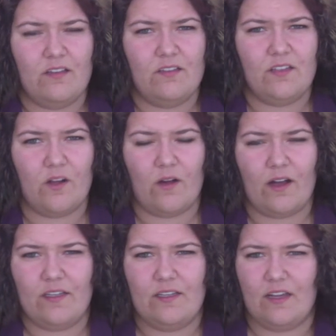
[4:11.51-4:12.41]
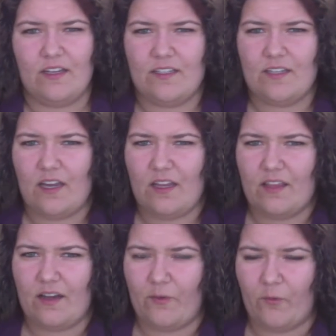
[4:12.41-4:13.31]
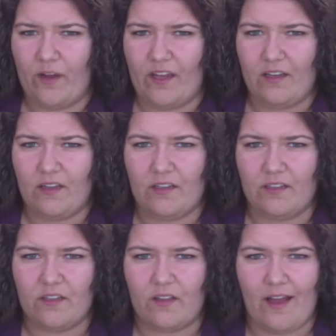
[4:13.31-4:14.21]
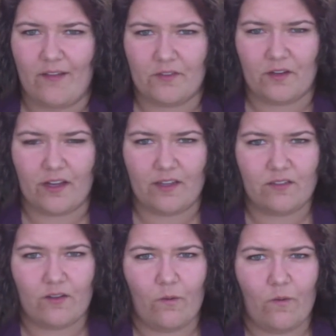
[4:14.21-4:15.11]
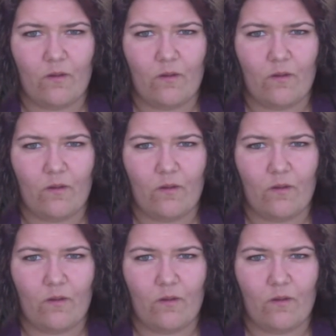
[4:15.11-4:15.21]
So I decided that I would wait until after high school